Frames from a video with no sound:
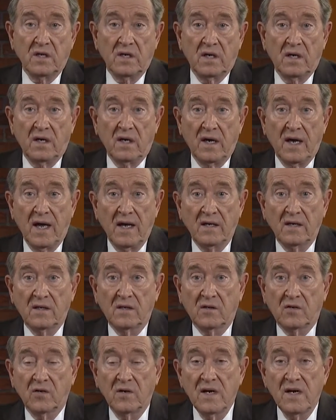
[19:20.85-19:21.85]
uh, had
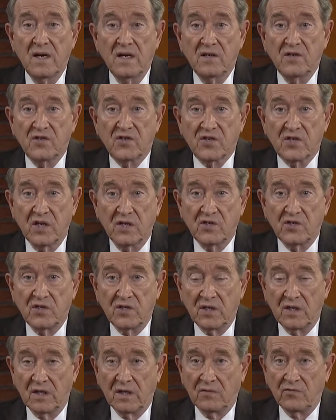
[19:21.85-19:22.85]
created
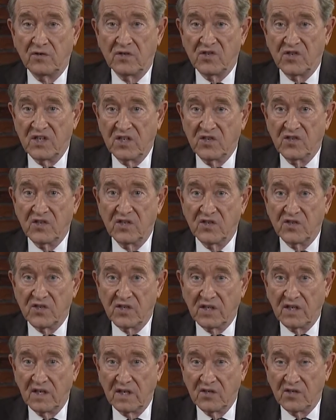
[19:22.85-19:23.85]
such uh, resistance
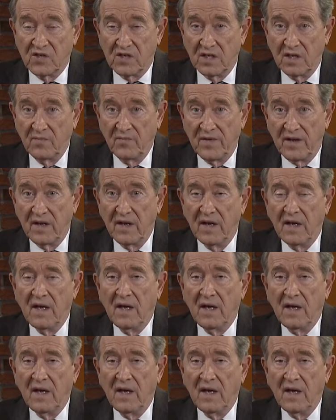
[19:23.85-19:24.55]
against him that